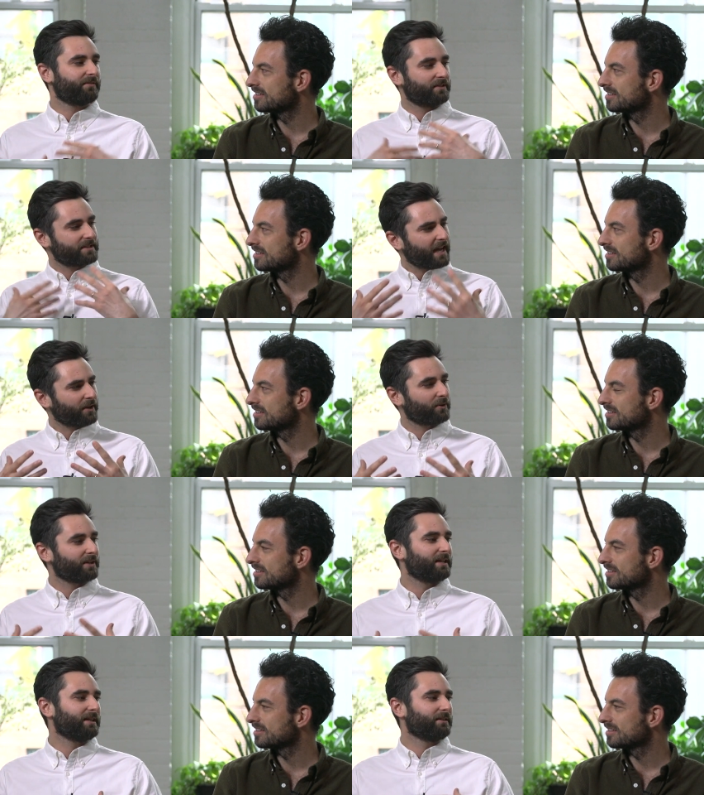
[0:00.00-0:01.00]
Speaker 1: of
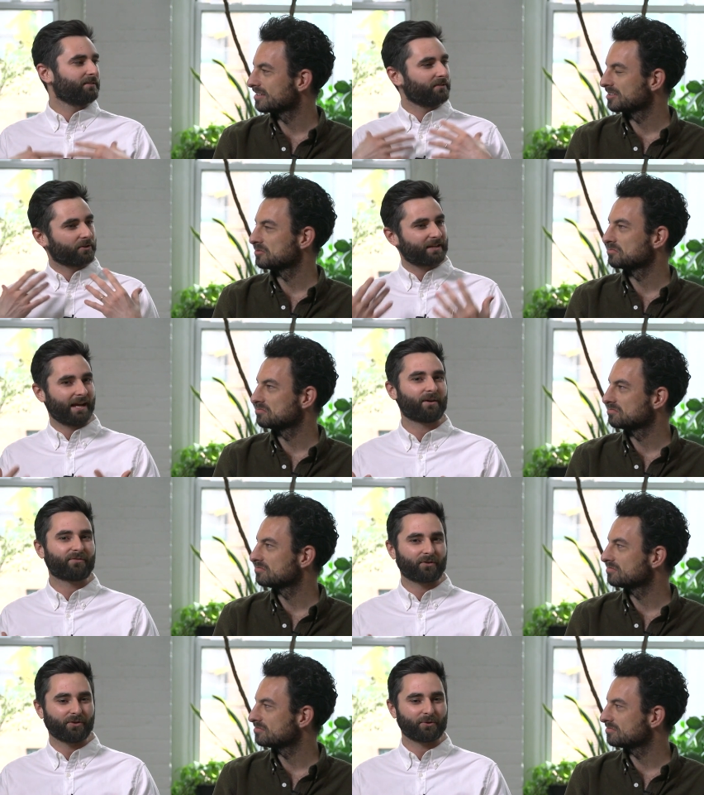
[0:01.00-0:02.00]
integrity and your
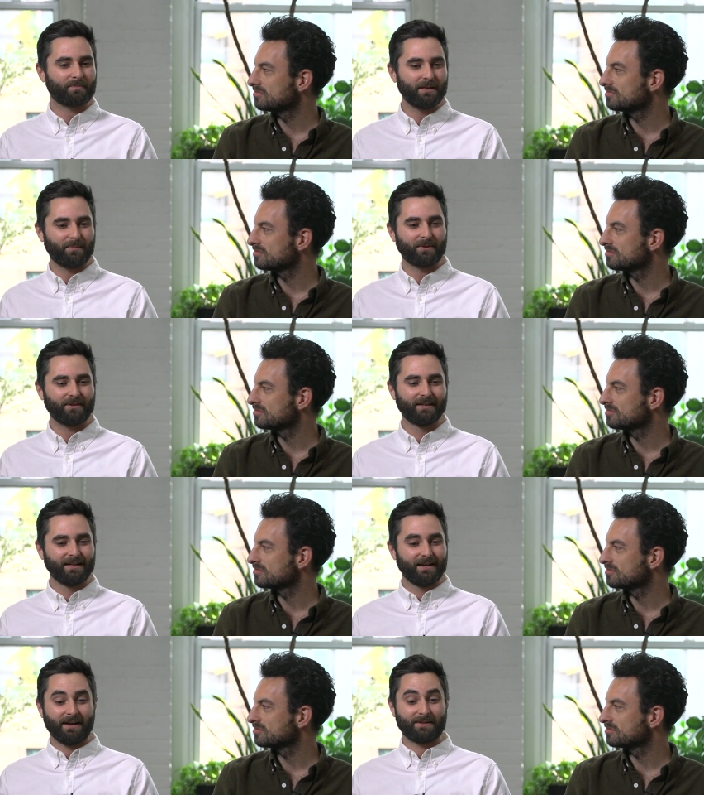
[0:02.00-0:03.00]
care for other people.
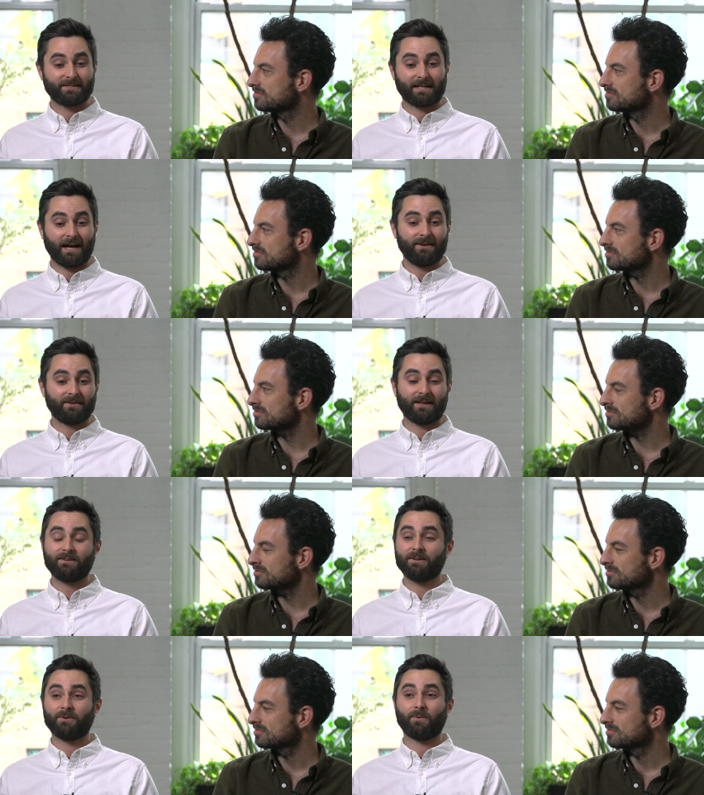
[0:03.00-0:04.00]
I was like, I don't
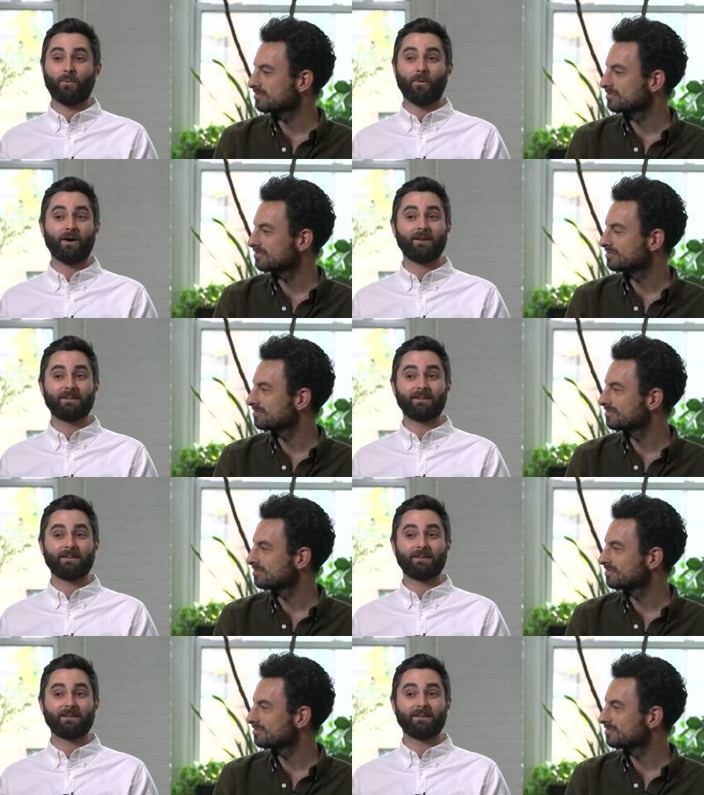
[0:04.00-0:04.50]
know what